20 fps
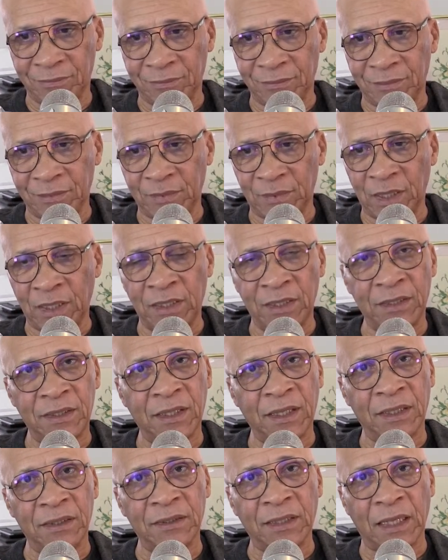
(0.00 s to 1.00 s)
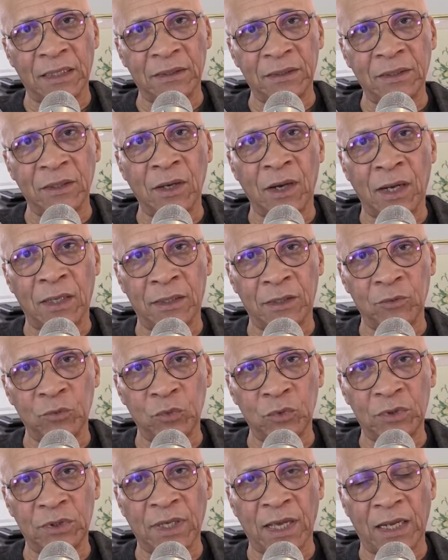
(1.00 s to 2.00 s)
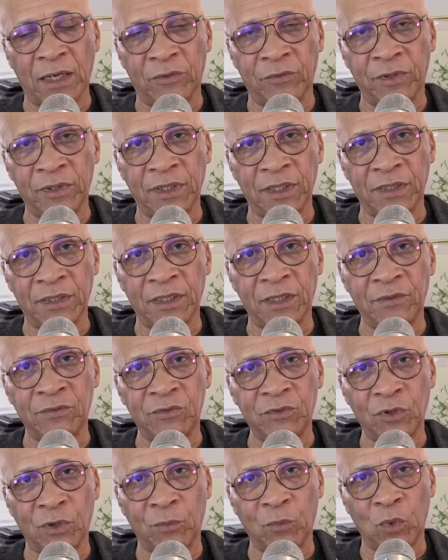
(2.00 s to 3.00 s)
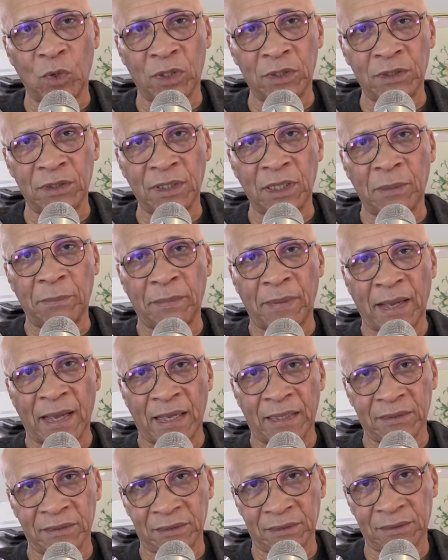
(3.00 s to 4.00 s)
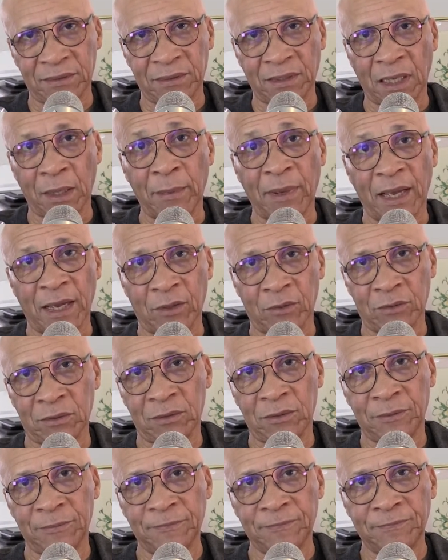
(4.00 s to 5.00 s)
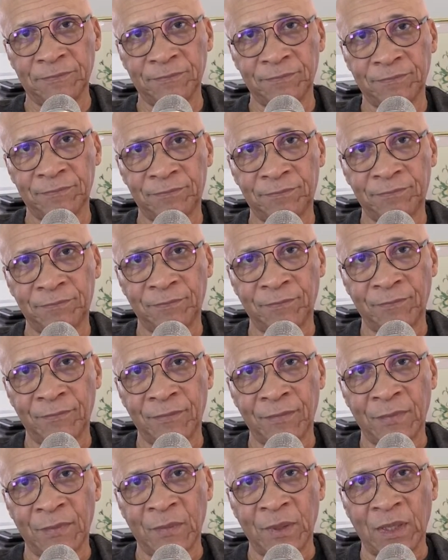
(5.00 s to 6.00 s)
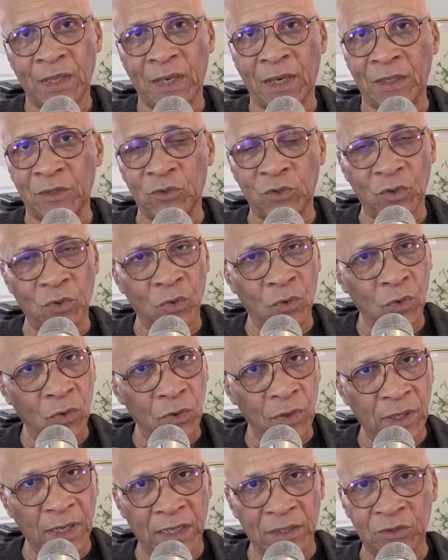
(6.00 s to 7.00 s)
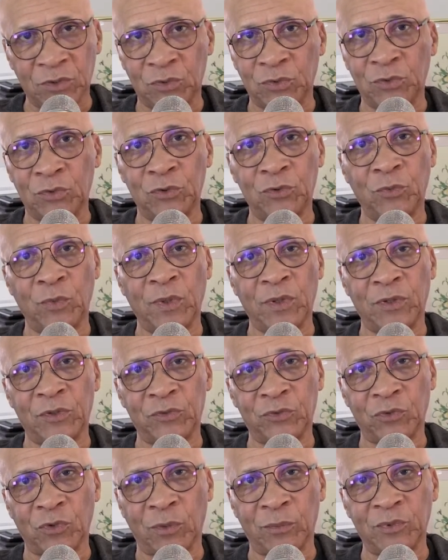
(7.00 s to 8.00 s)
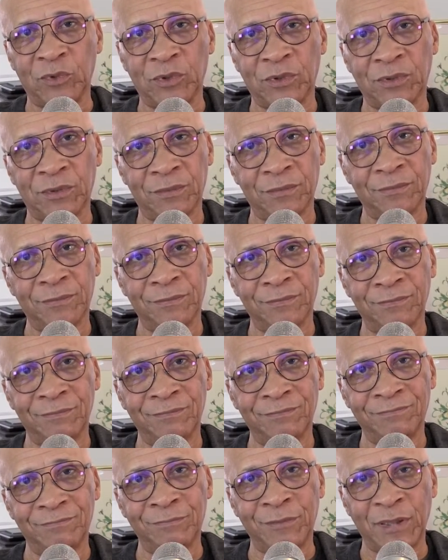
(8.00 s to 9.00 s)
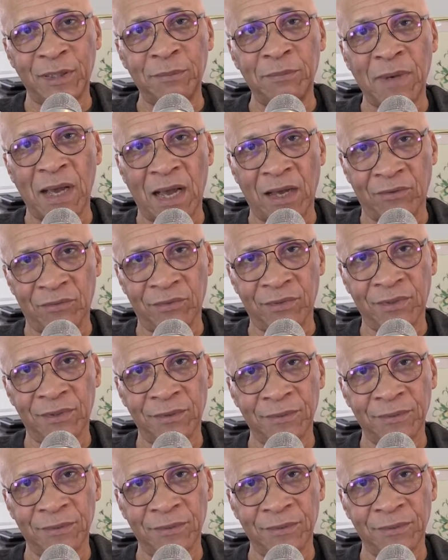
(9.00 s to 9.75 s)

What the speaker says: anything that Garland would tolerate and give someone a pass about. And it all has to do with Trump's big mouth.